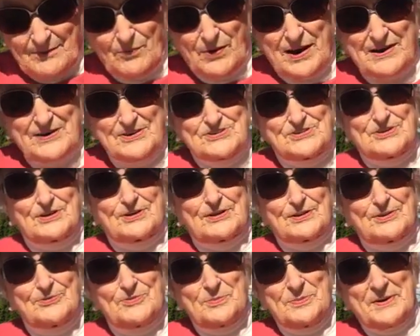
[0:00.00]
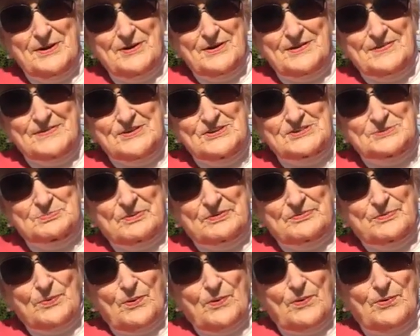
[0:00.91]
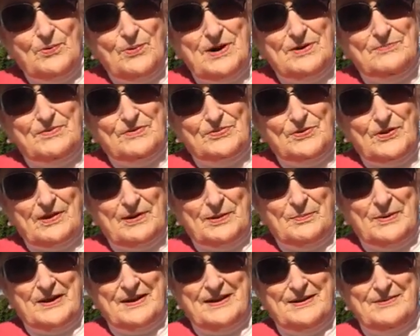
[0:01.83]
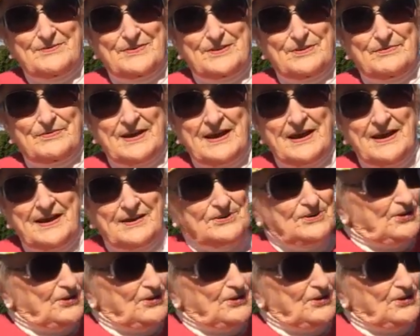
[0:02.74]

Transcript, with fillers: Why didn't you clue me on these before? No, Whoever no. thought about having a... If